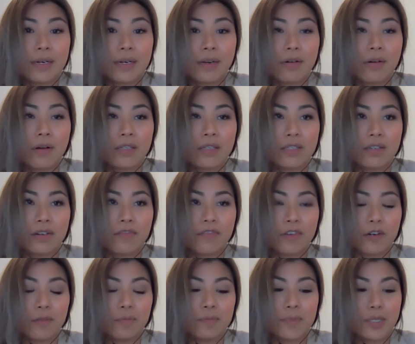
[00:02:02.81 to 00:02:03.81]
across our
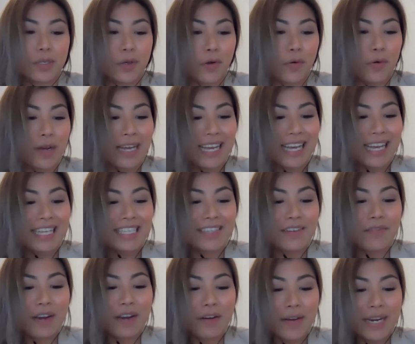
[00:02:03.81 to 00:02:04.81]
firm. So it's
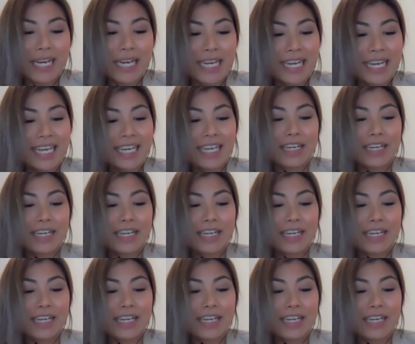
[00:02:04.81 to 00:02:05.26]
a very,